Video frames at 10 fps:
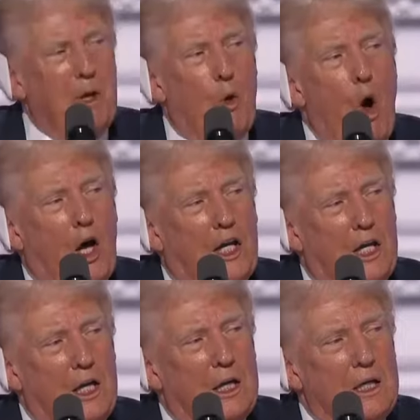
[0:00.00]

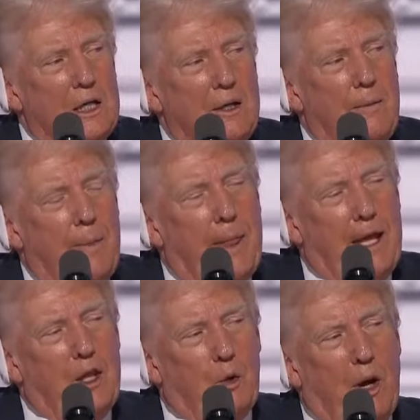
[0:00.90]
Milwaukee
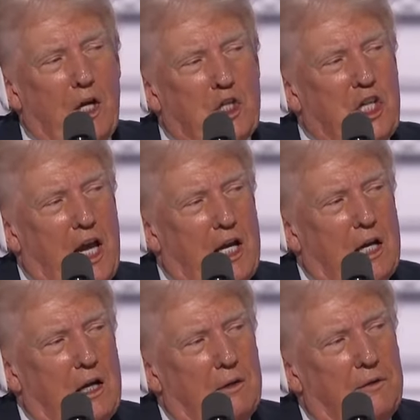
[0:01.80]
and the great state
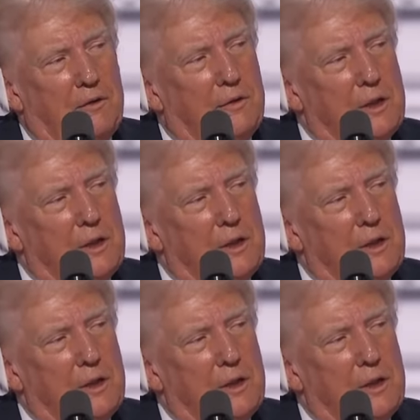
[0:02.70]
of.